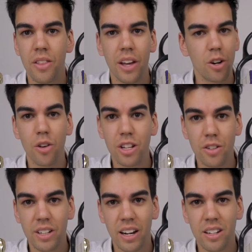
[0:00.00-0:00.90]
They know that
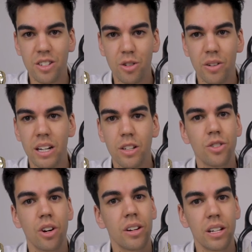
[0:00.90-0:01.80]
you've done a degree.
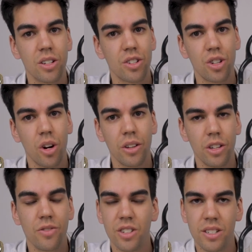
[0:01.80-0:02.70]
You don't need to show
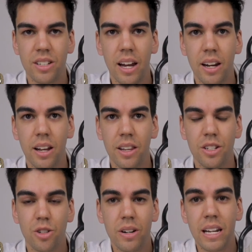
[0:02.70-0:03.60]
that you've just done another
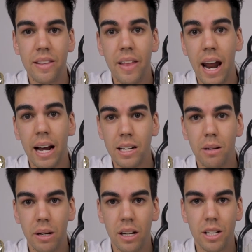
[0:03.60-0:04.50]
degree in that
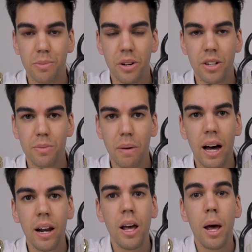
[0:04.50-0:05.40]
academic experience
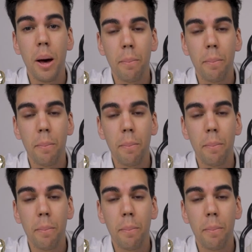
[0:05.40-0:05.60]
part.